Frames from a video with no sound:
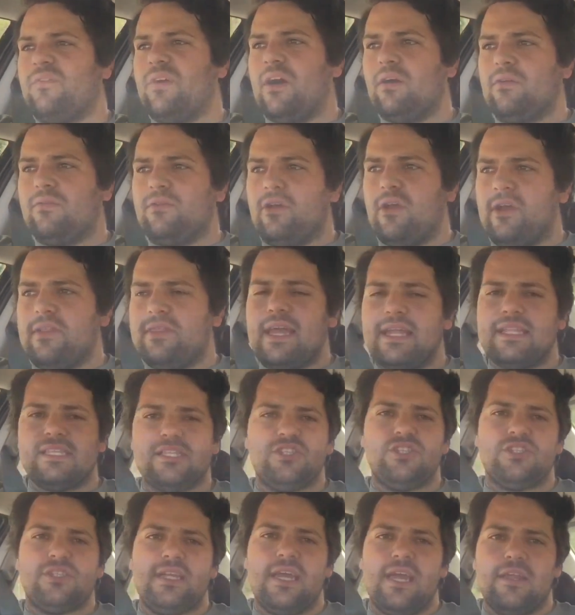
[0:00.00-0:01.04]
felt like
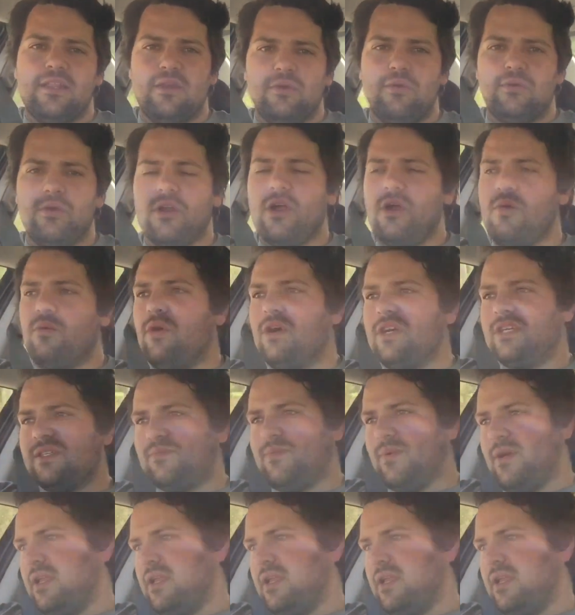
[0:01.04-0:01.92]
that's just how the auto was.